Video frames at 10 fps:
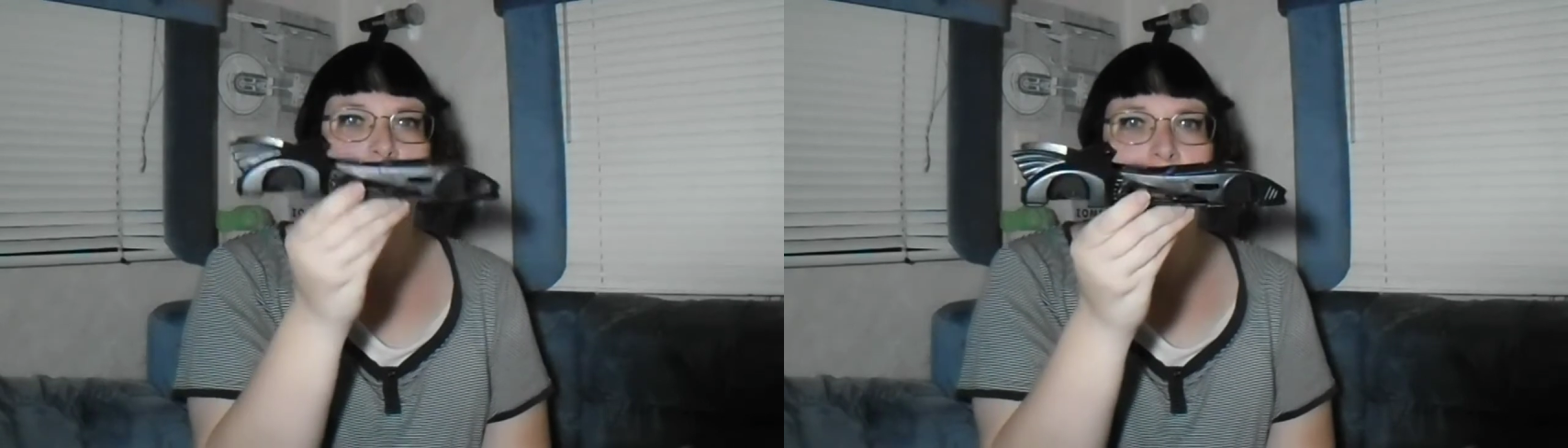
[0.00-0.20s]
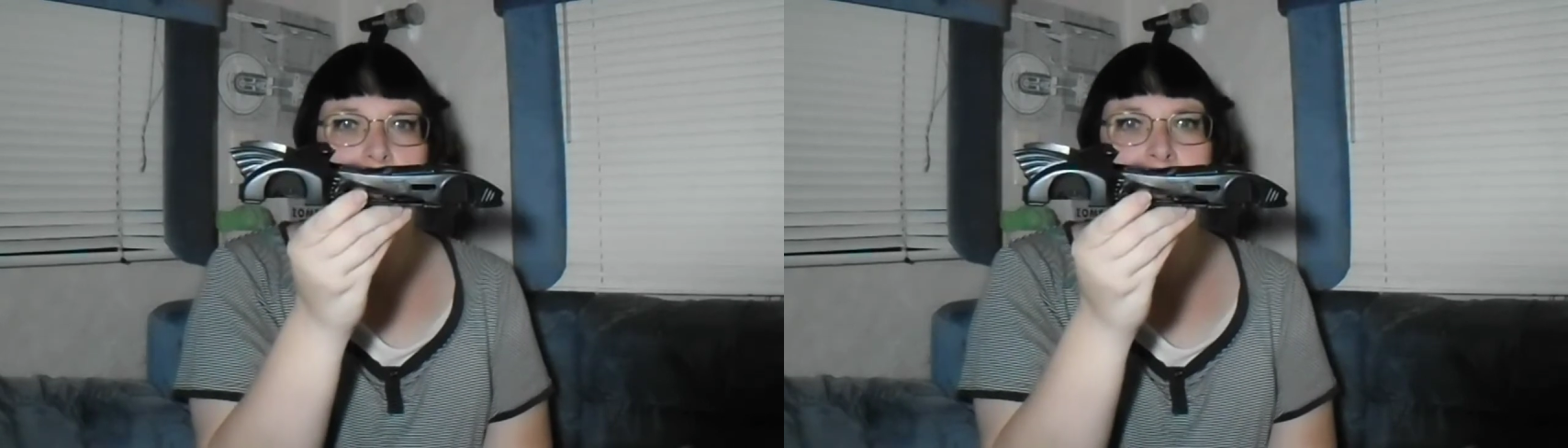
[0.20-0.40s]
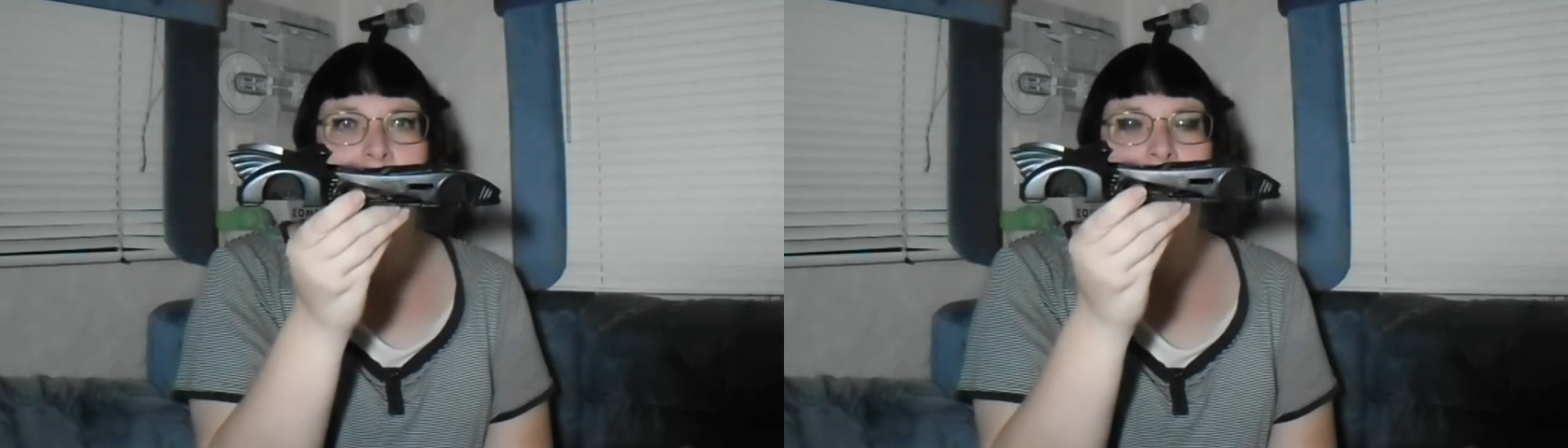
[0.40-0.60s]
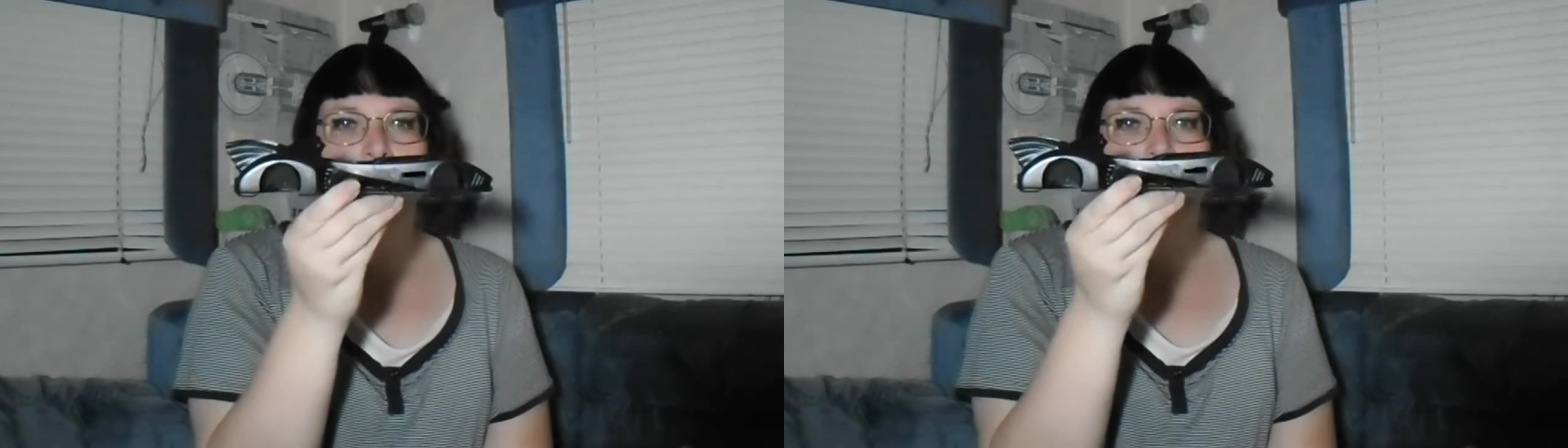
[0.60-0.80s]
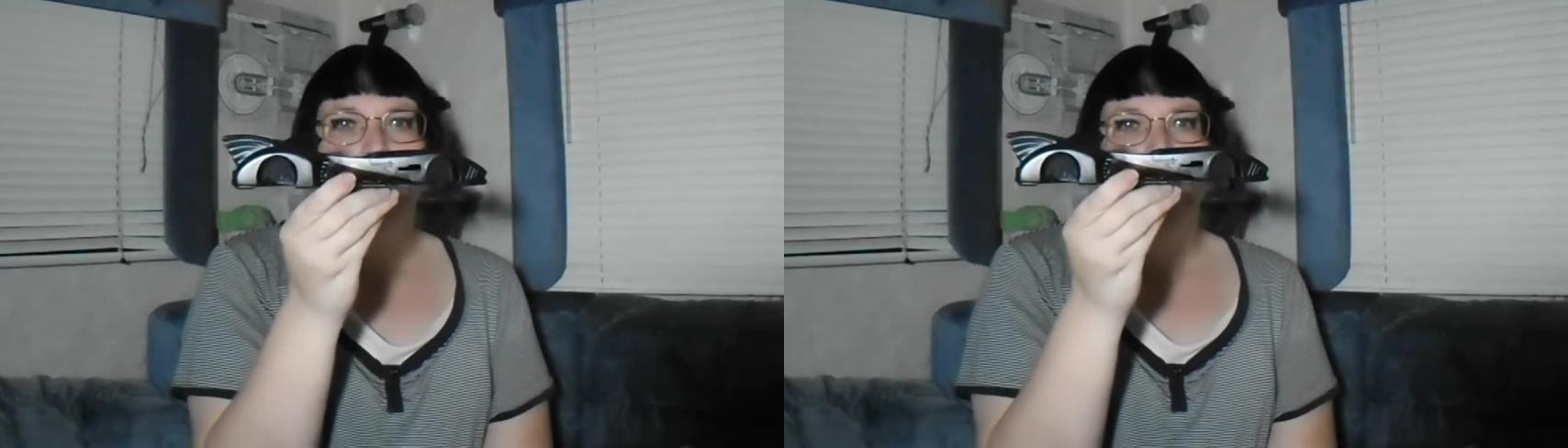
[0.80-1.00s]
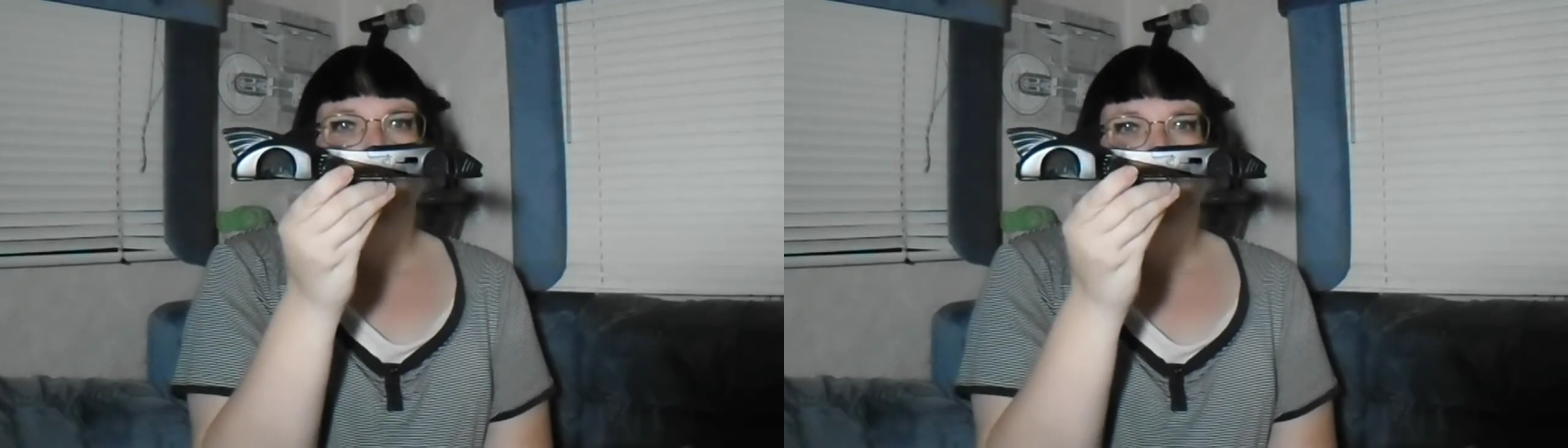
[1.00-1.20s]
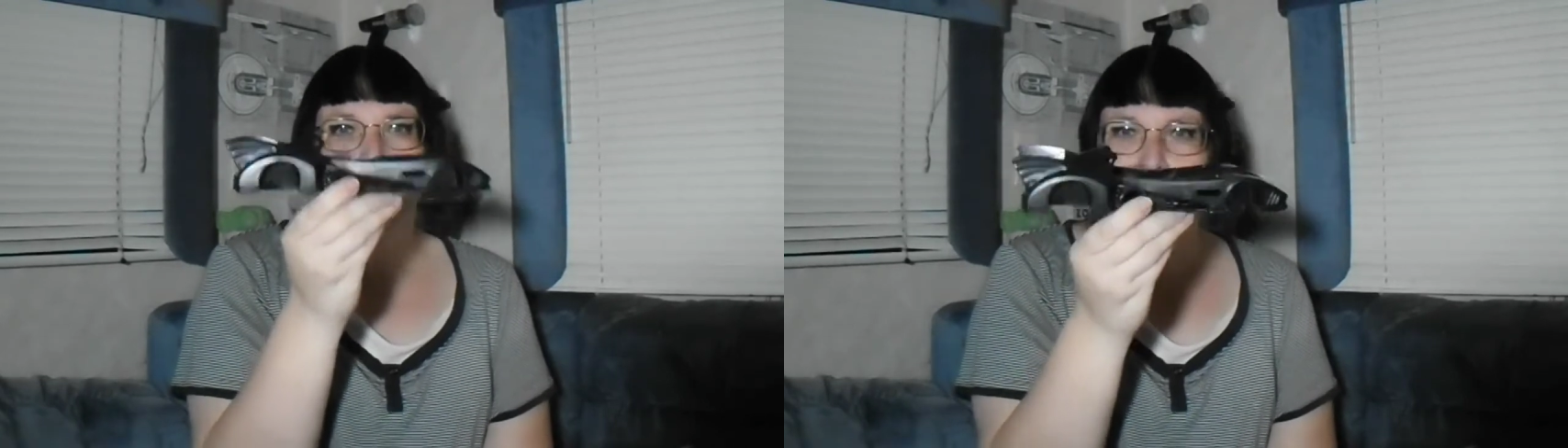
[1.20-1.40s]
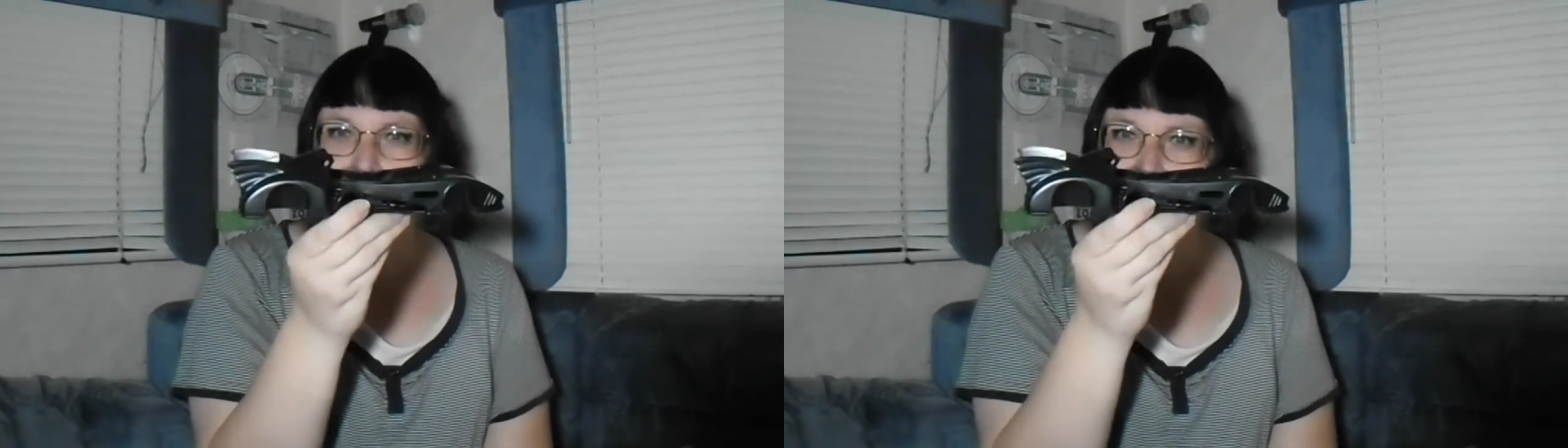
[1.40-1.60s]
of the
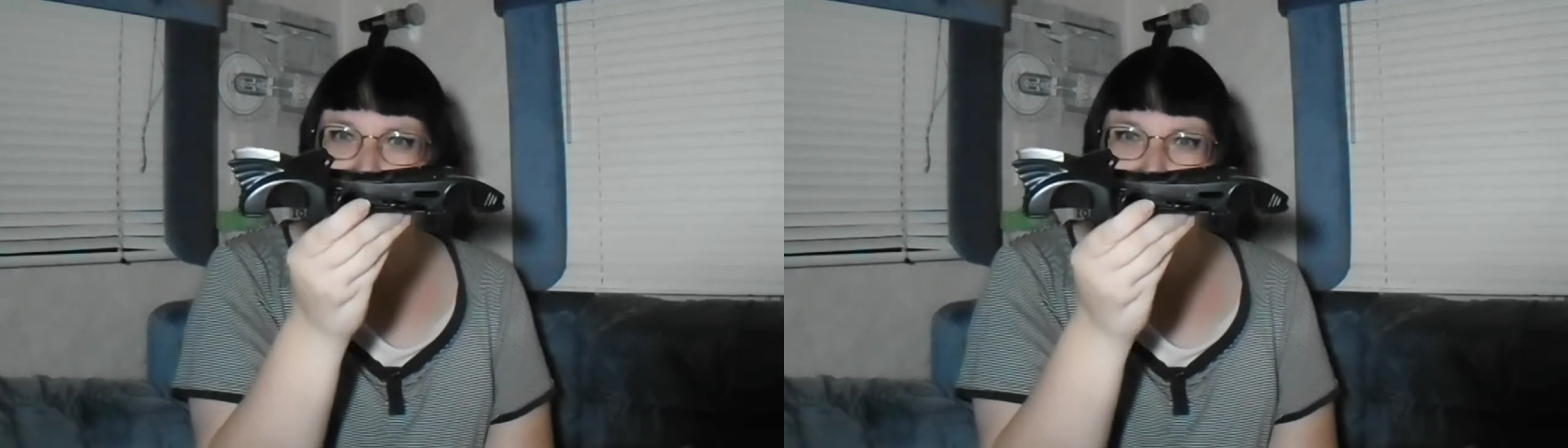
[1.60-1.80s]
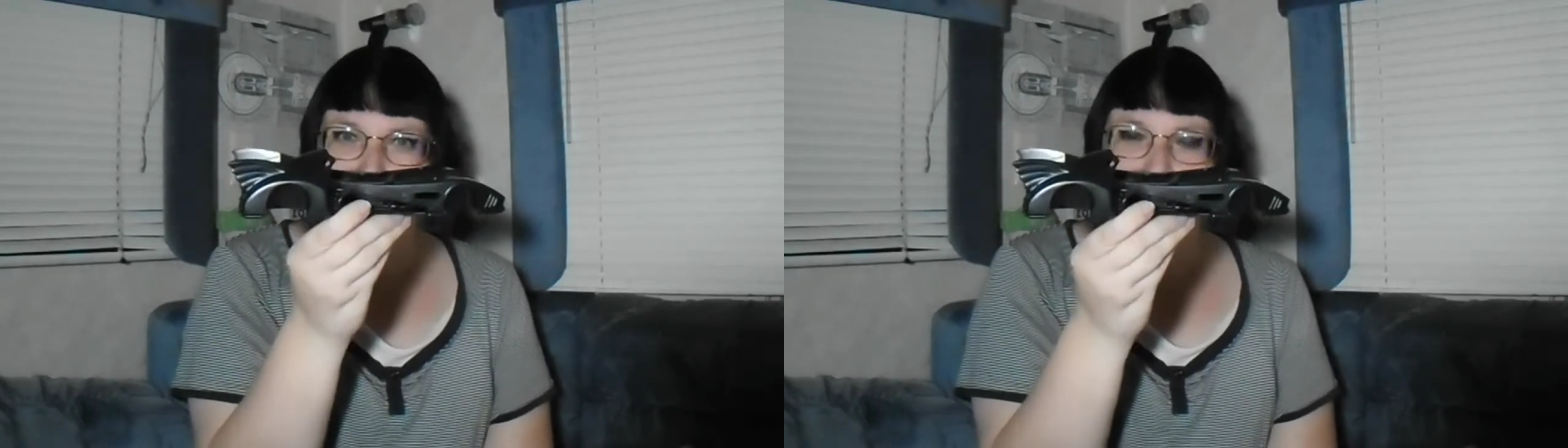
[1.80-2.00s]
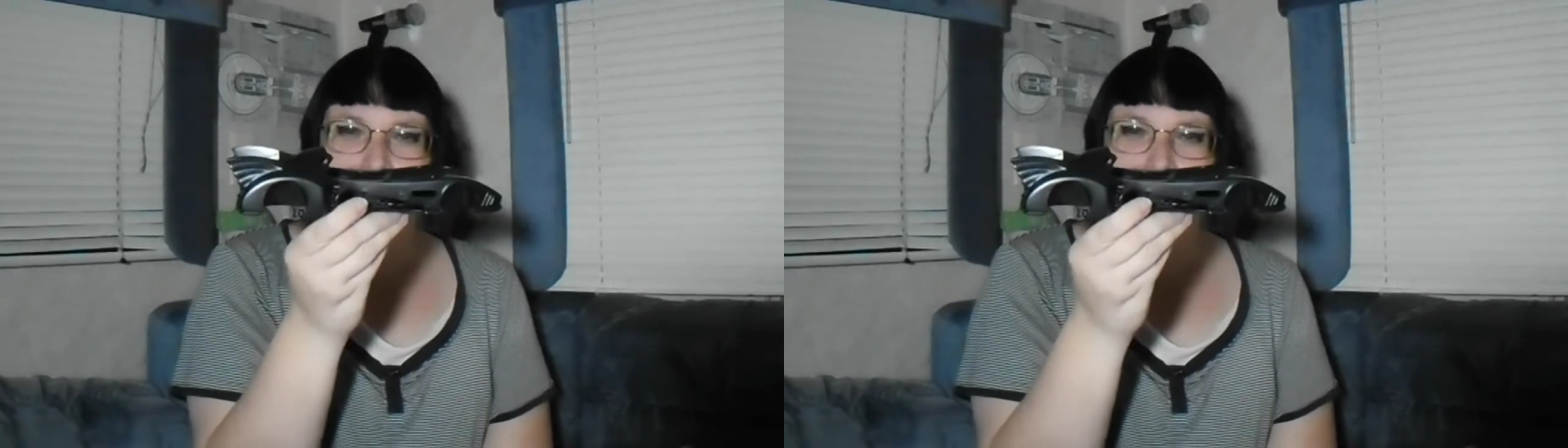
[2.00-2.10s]
paint,